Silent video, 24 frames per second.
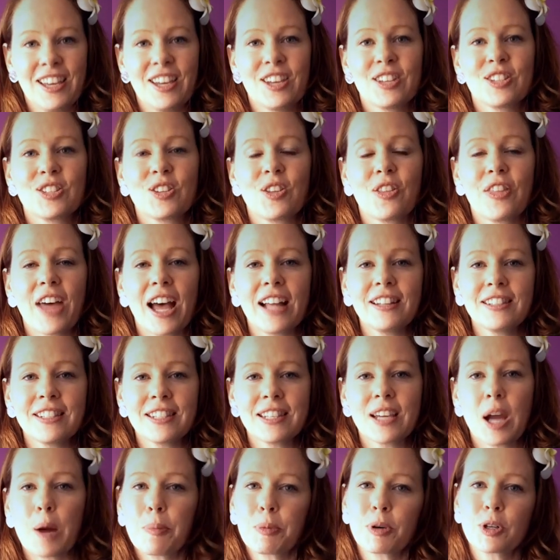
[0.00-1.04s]
So that's
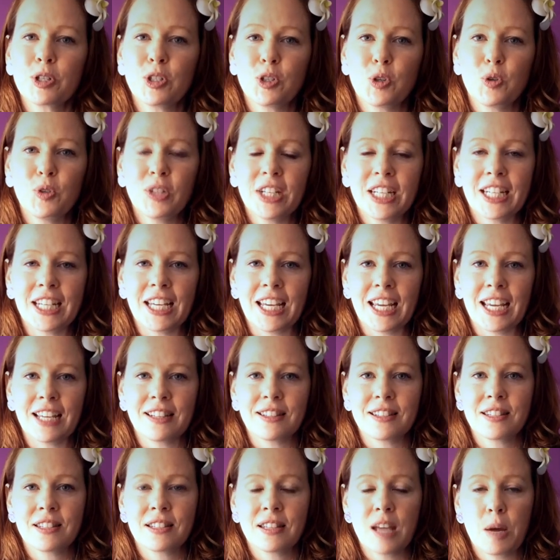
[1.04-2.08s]
the opportunity
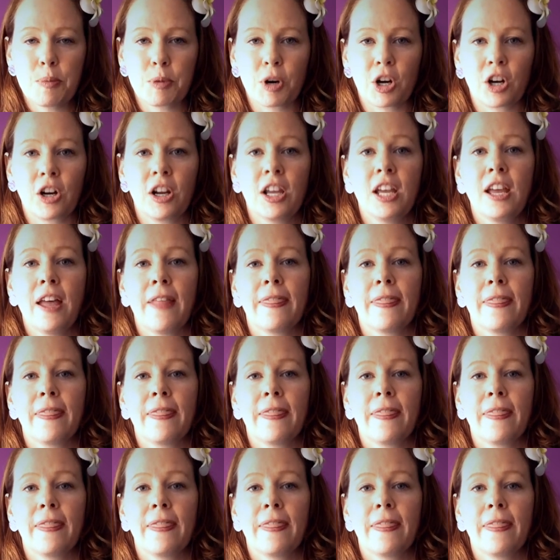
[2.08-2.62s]
in summer.